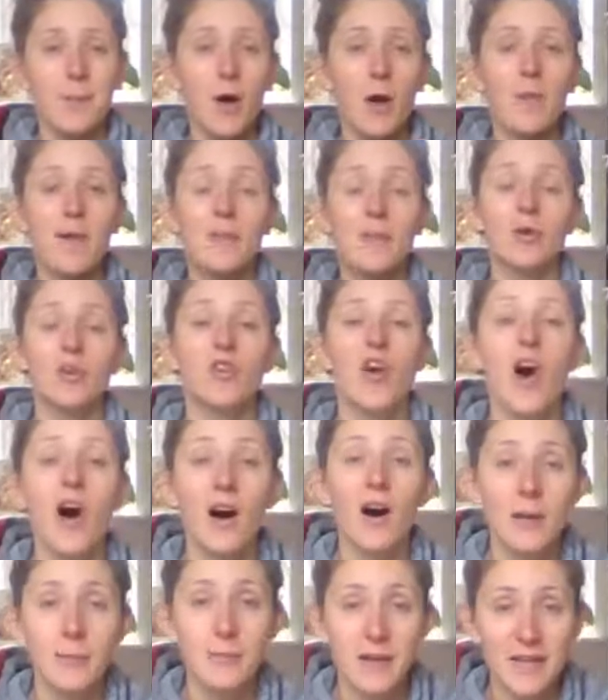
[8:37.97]
put a bit more
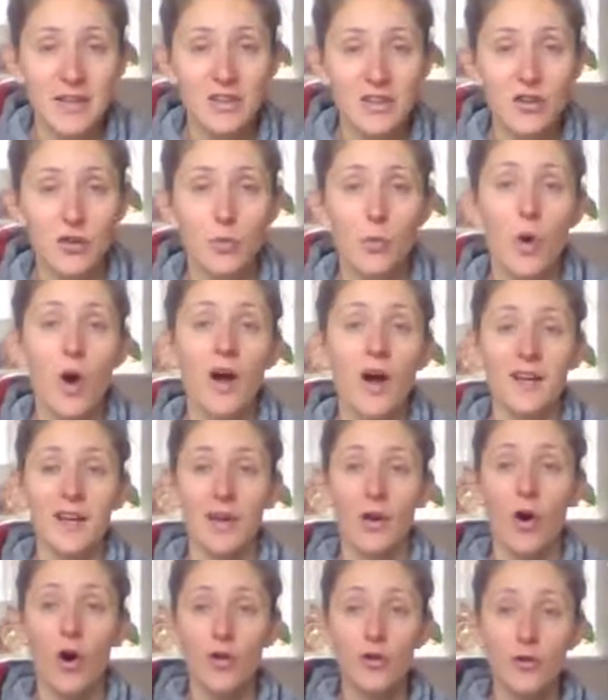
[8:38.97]
time into
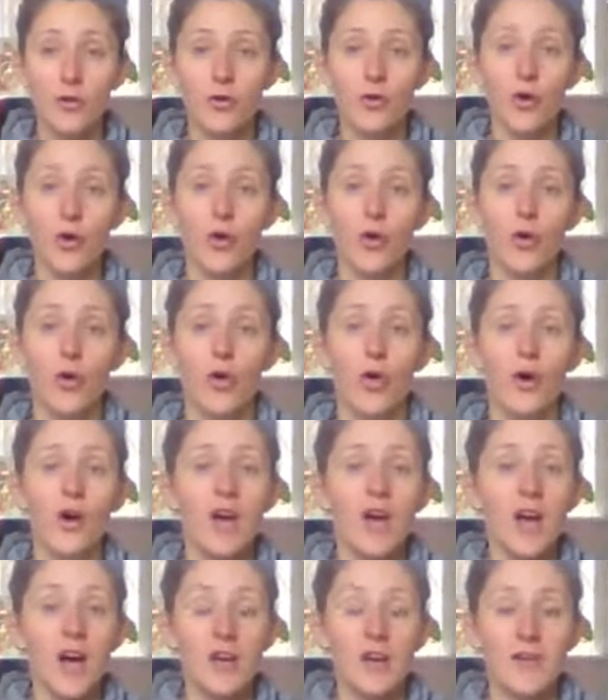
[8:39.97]
working on your core
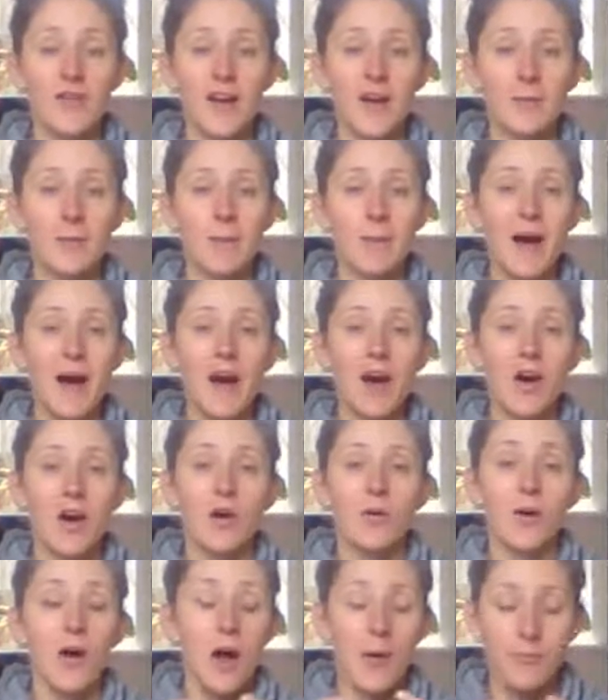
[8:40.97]
and develop a
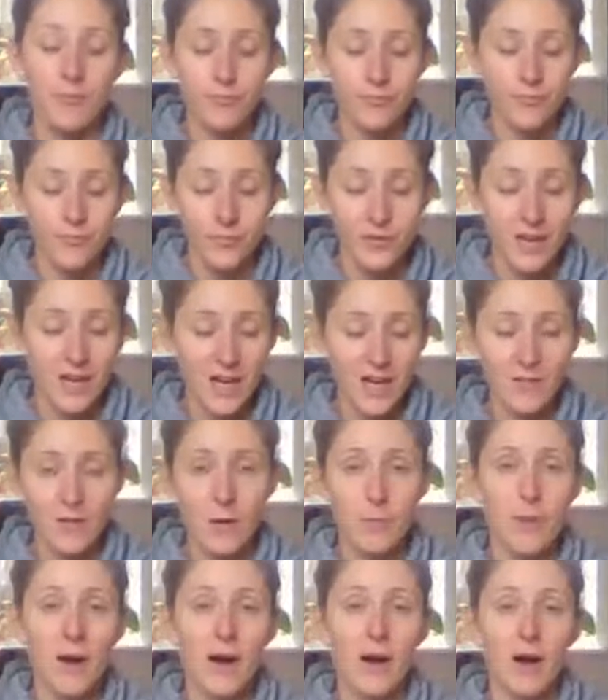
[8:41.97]
better kind of
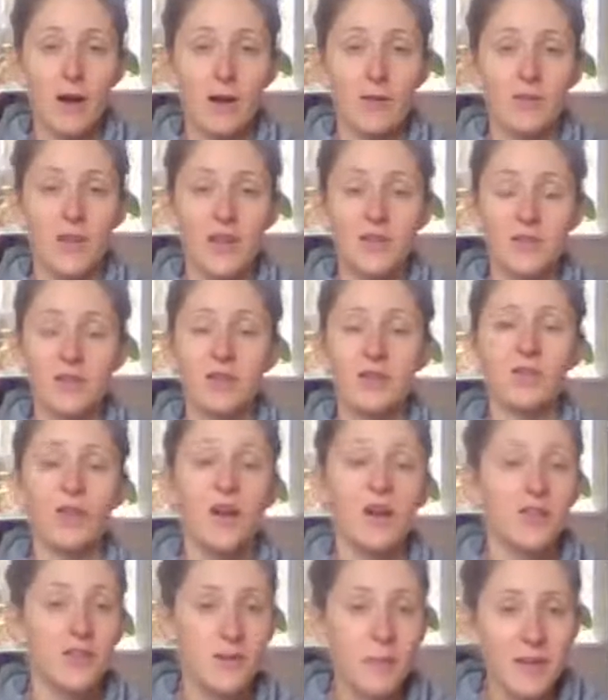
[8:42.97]
a better sense of
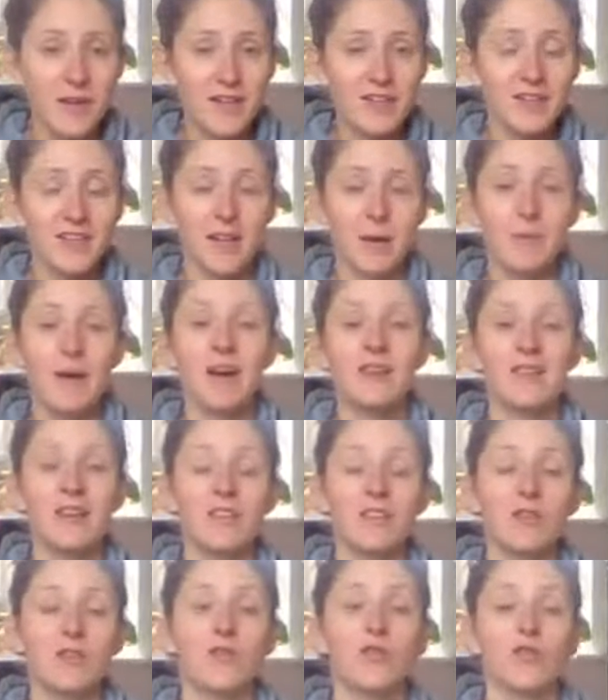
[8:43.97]
stability and a better
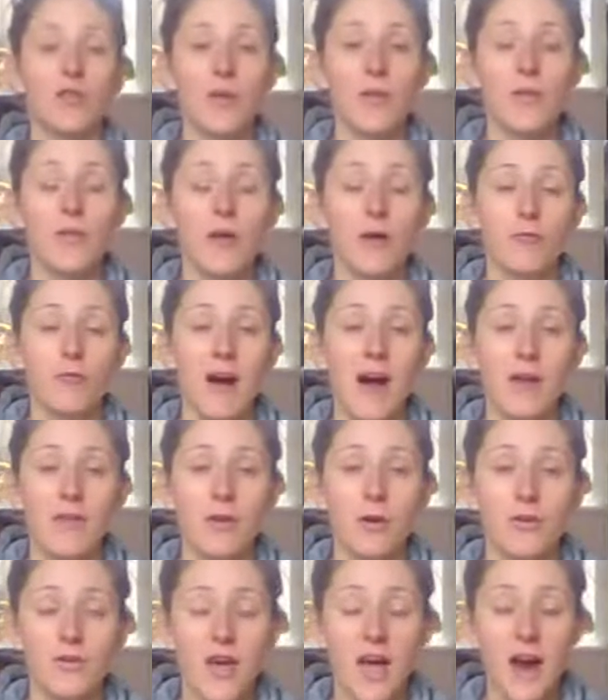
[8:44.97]
sense of strength around
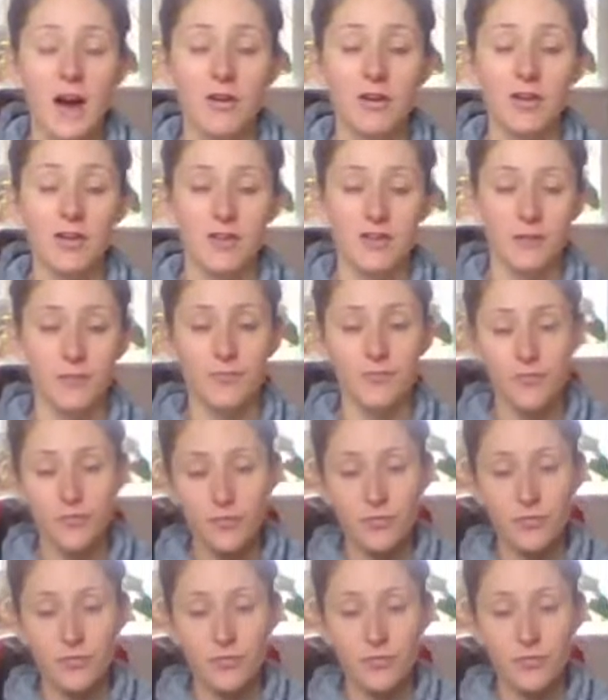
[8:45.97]
those areas.